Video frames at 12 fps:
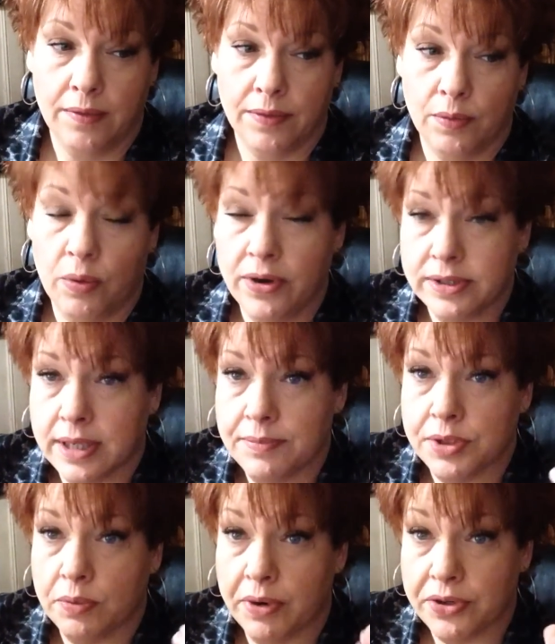the worst
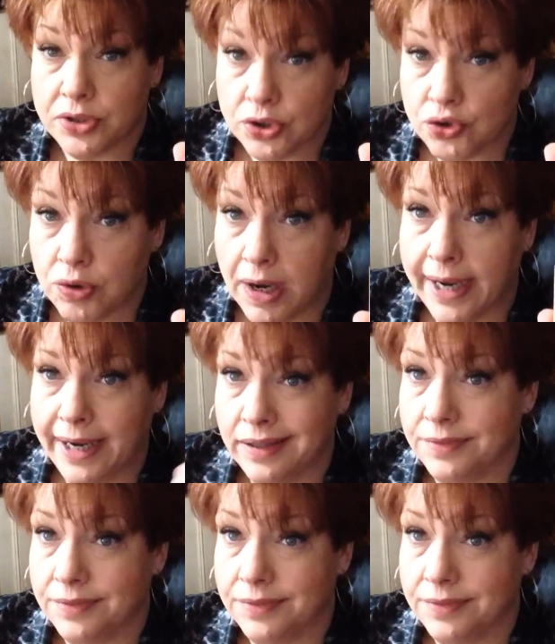comes to worst, you try it.